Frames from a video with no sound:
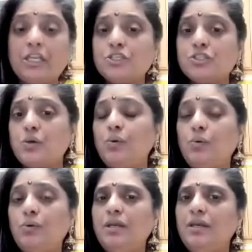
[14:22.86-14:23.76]

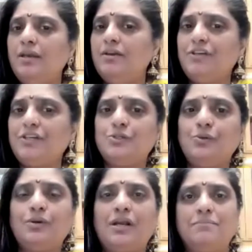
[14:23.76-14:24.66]
So
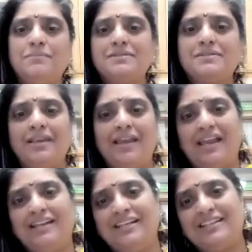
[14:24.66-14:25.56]
Vishnu comes
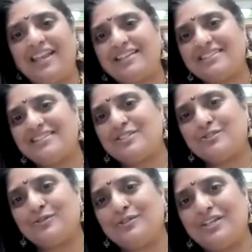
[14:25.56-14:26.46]
and he takes his
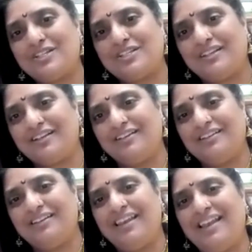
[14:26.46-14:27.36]
Sudarshana
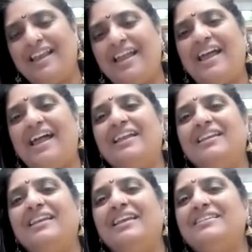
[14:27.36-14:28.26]

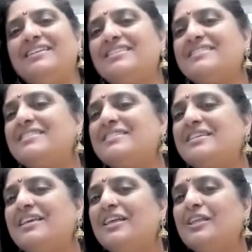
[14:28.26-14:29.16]
and he
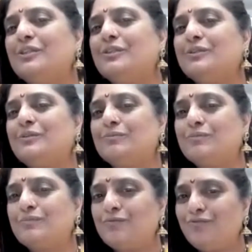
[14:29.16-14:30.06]
just
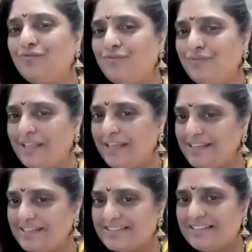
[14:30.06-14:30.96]

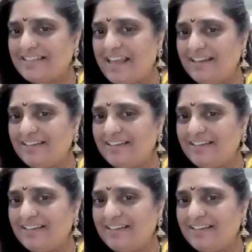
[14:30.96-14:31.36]
flings it at